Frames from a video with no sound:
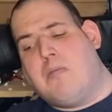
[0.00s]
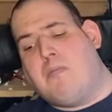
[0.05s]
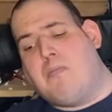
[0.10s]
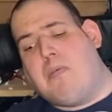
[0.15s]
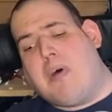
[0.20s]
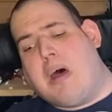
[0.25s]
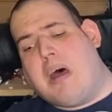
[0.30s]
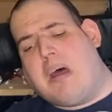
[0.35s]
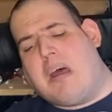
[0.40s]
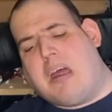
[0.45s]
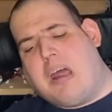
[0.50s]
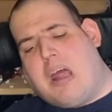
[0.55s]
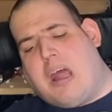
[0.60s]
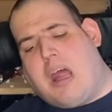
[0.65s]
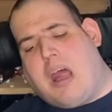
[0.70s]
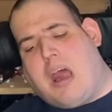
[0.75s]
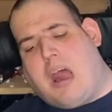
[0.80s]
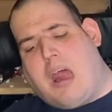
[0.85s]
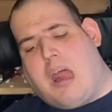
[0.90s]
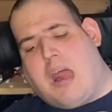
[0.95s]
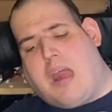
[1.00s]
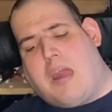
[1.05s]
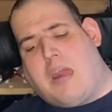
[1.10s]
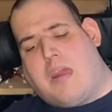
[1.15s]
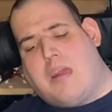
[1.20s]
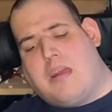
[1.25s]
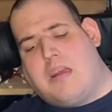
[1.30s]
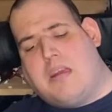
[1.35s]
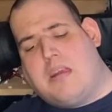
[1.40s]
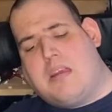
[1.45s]
But
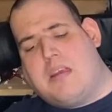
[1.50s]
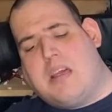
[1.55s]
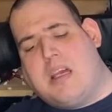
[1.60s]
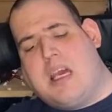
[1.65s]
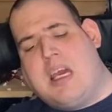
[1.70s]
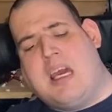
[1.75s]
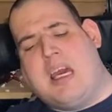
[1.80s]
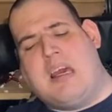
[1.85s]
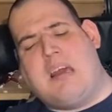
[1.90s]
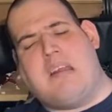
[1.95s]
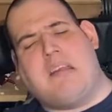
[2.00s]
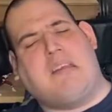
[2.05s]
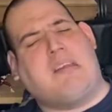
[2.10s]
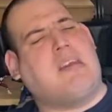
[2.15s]
it